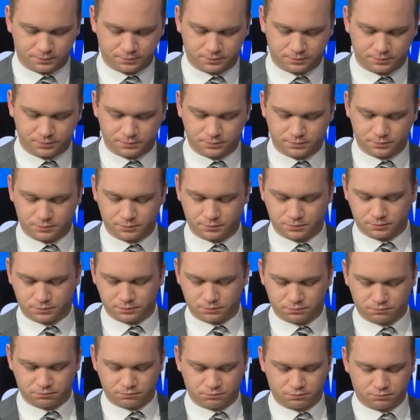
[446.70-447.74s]

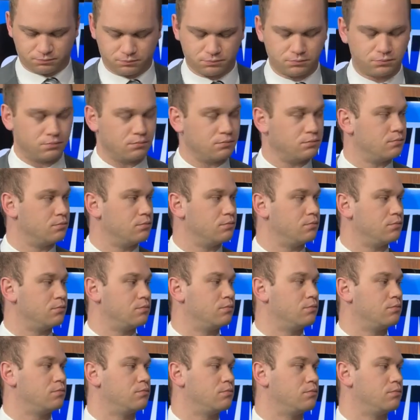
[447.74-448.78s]

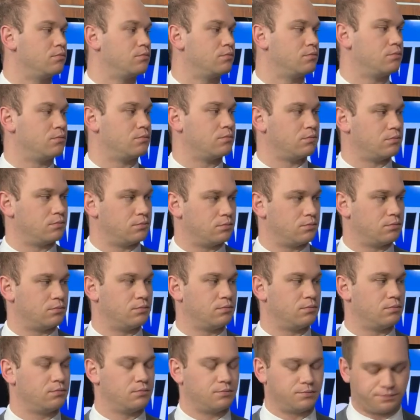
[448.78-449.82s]

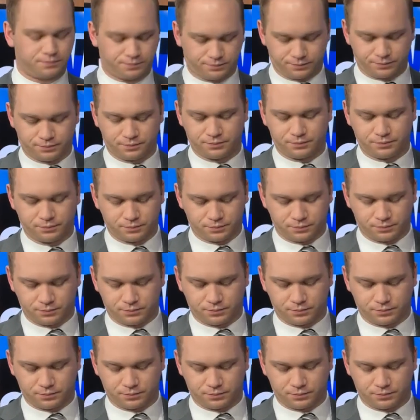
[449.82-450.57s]
This person isn't speaking.